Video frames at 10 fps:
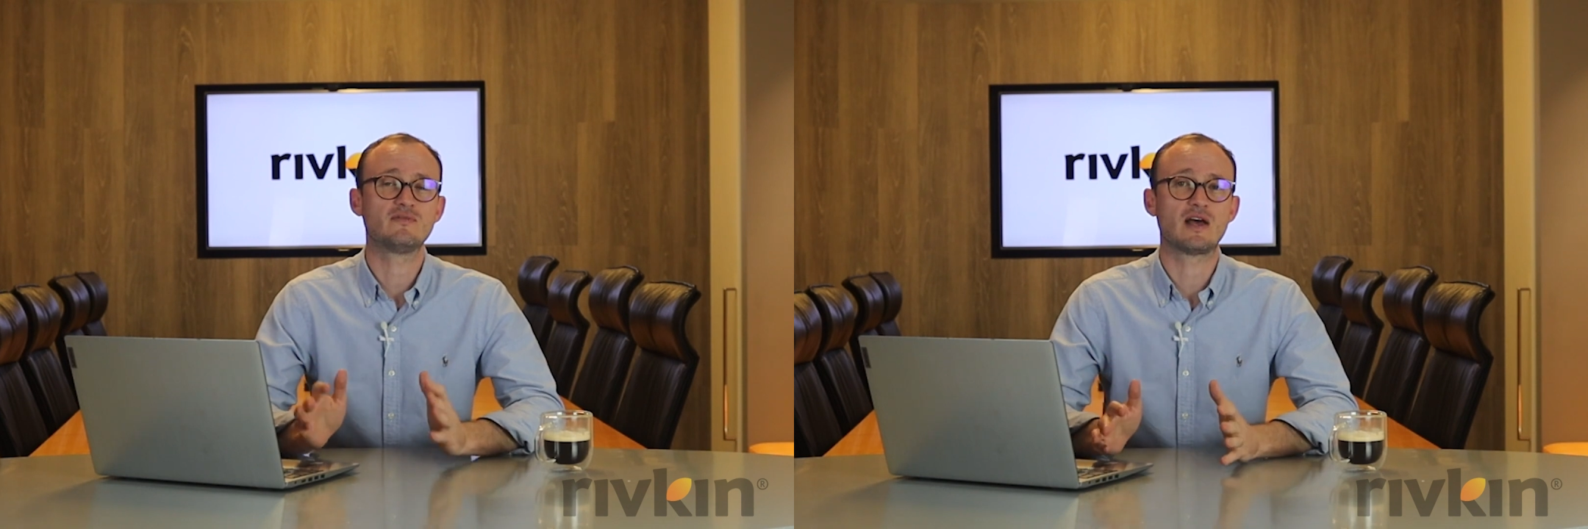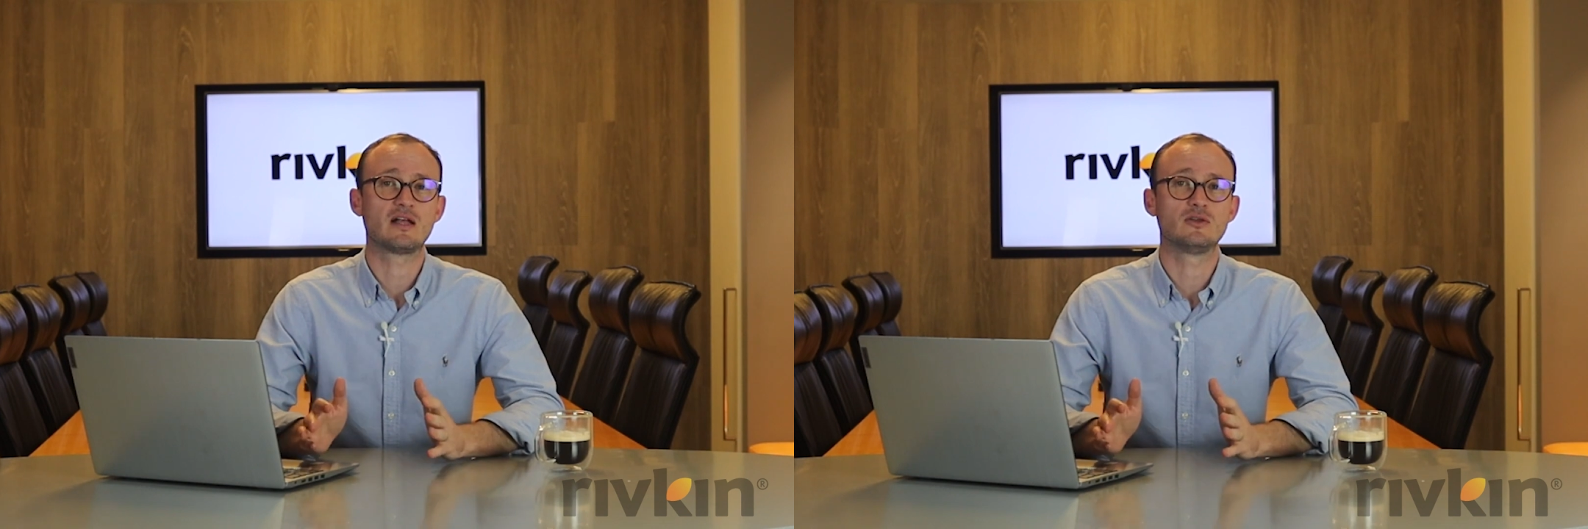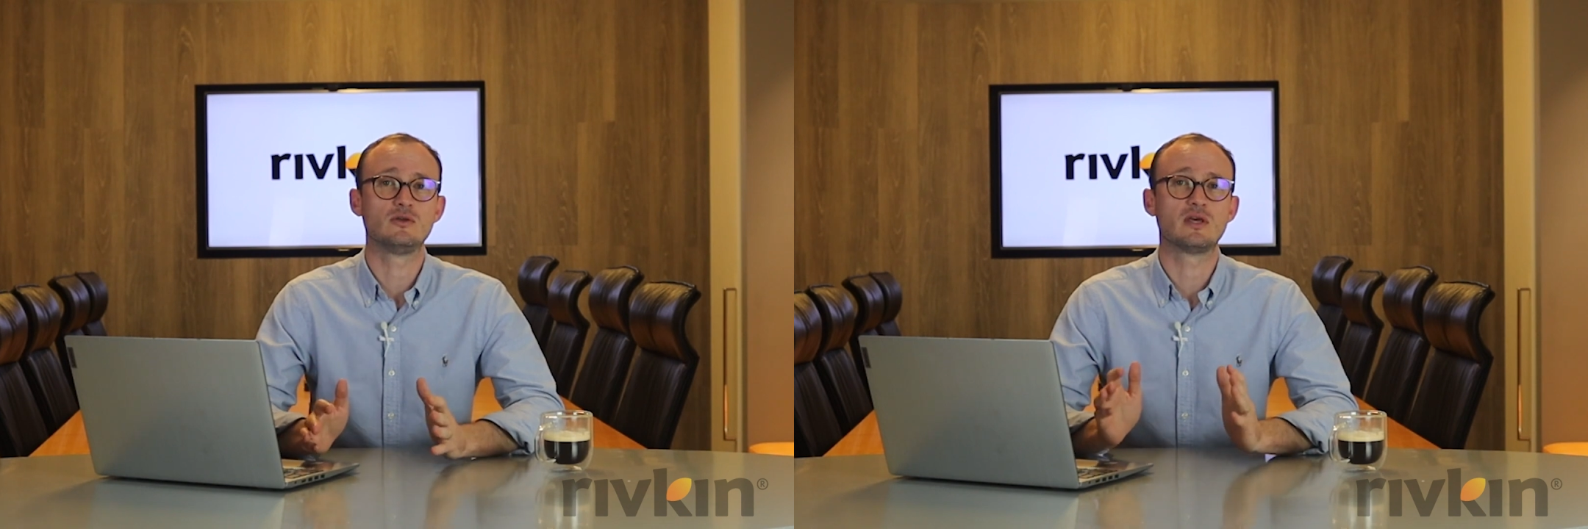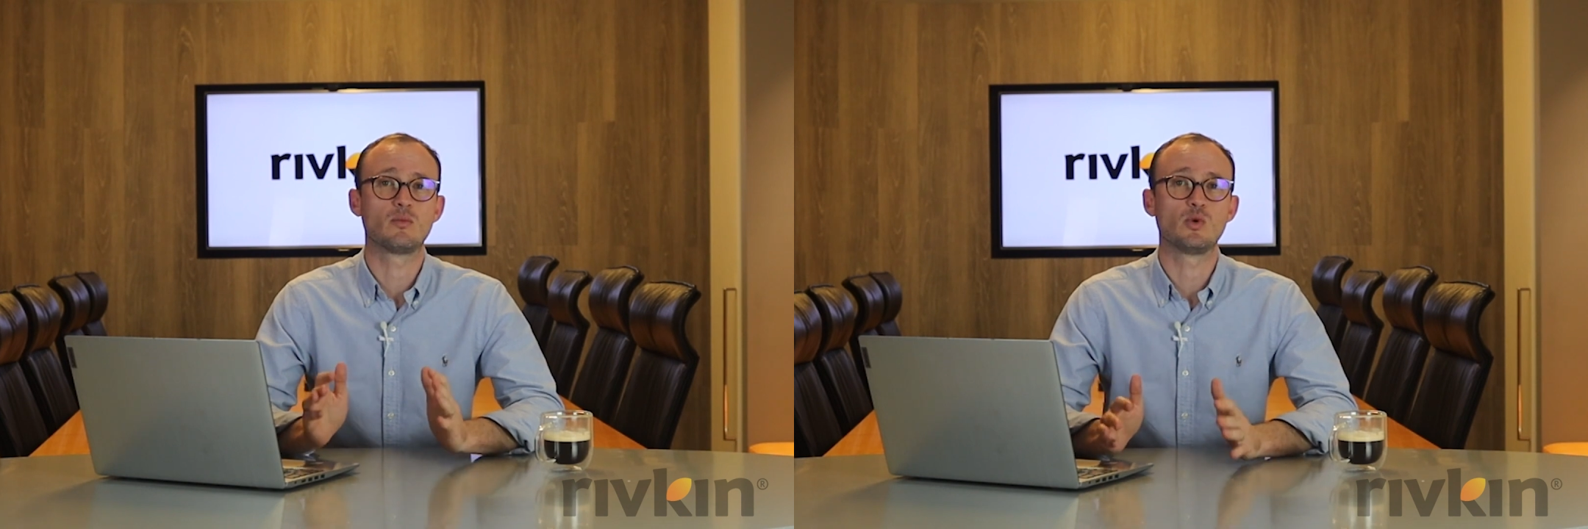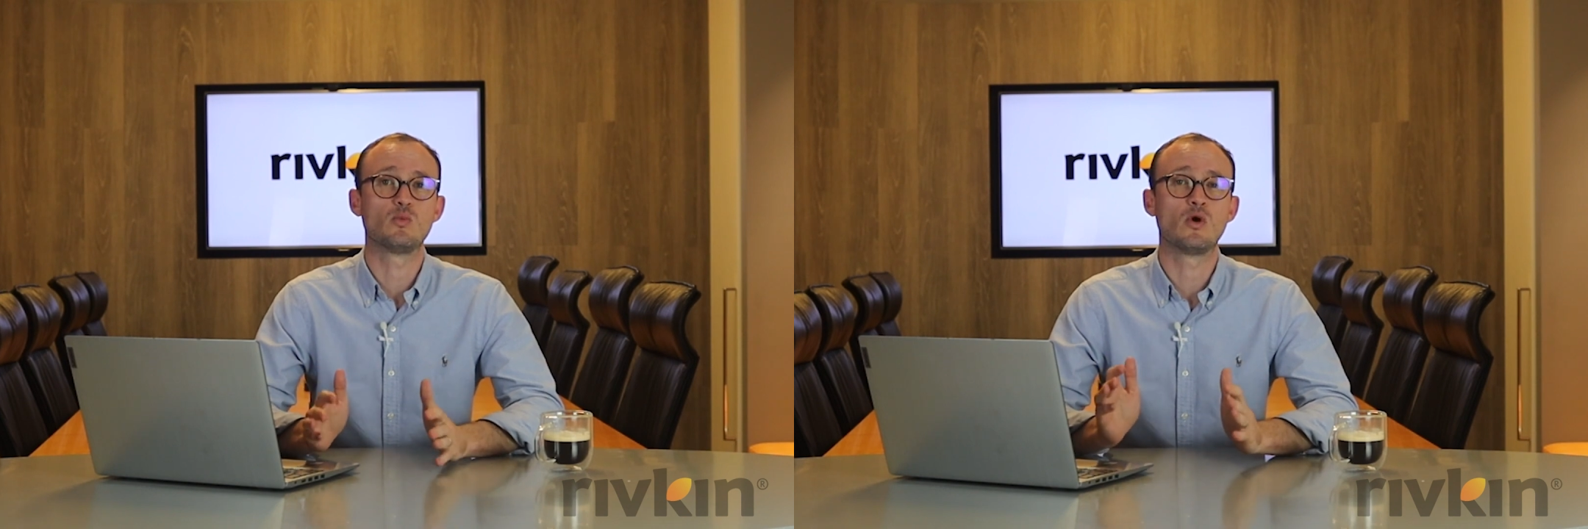value
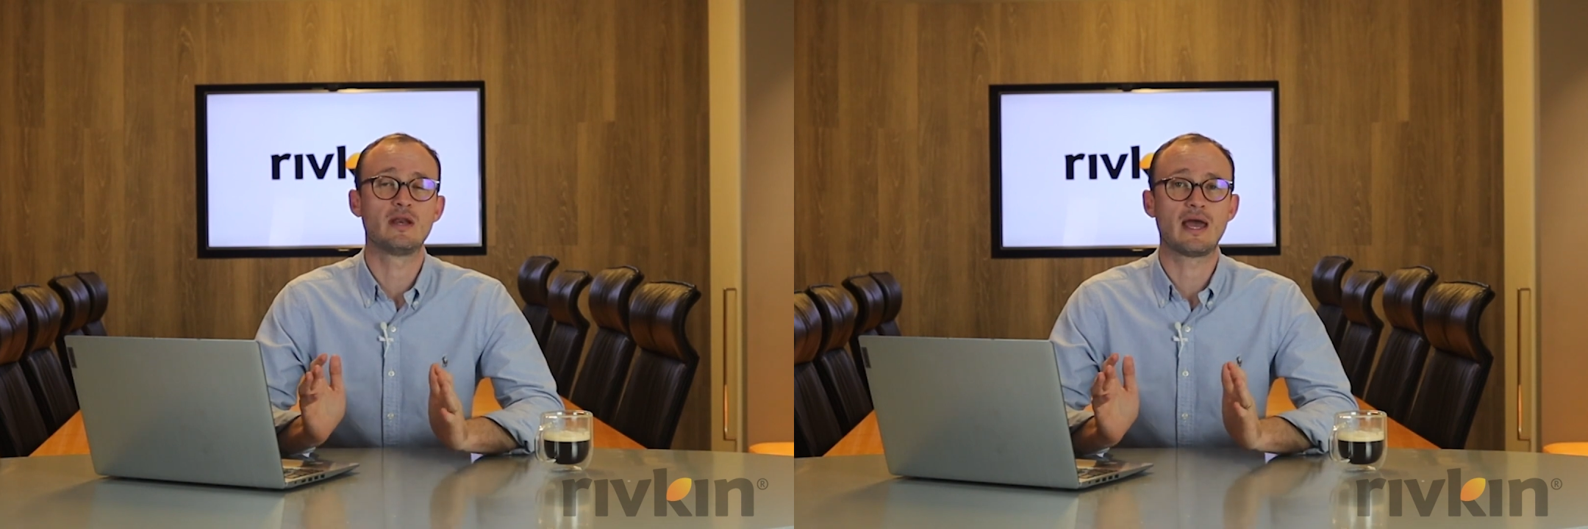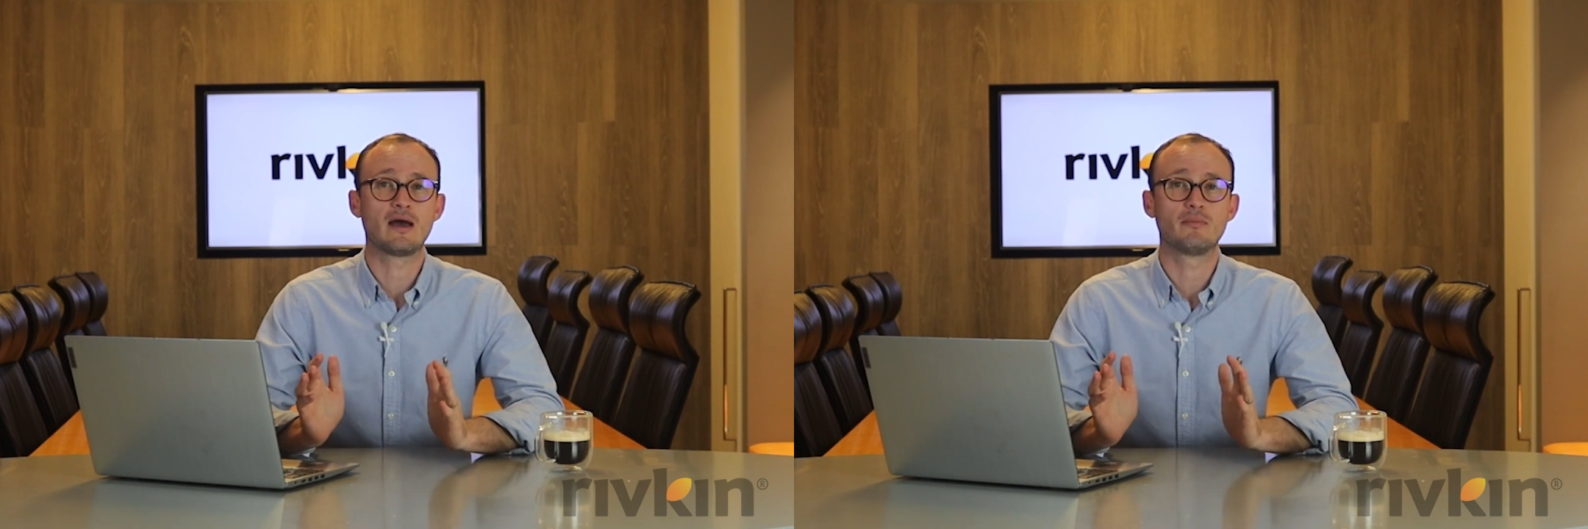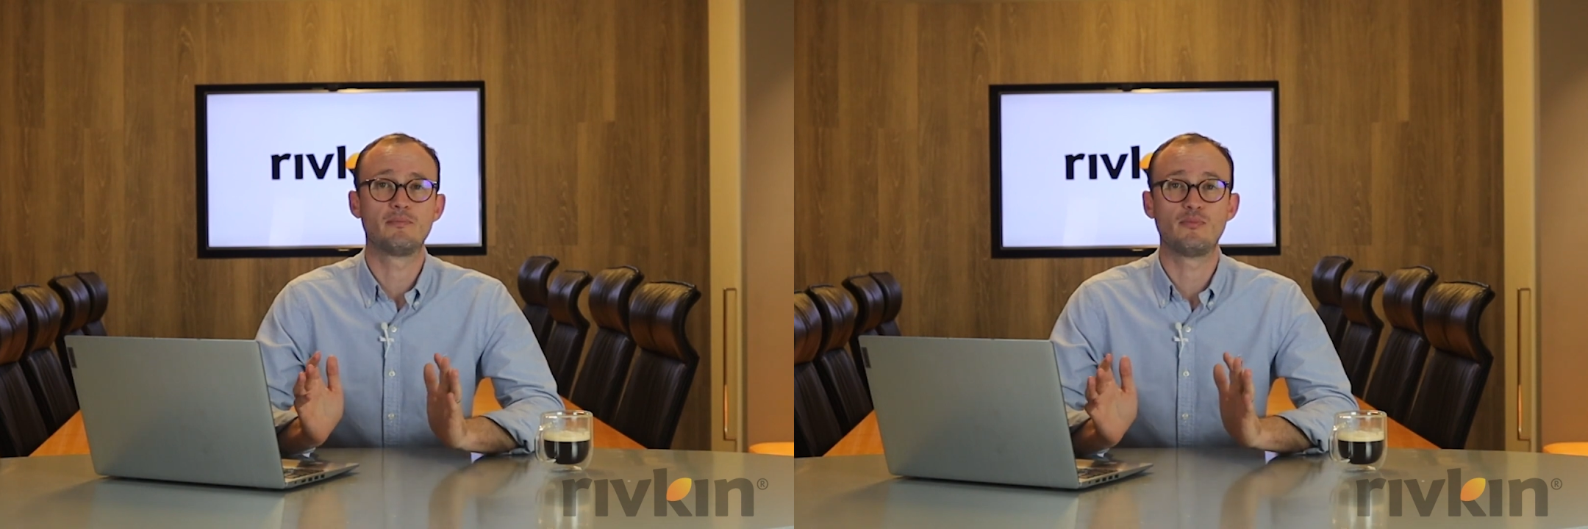that we want our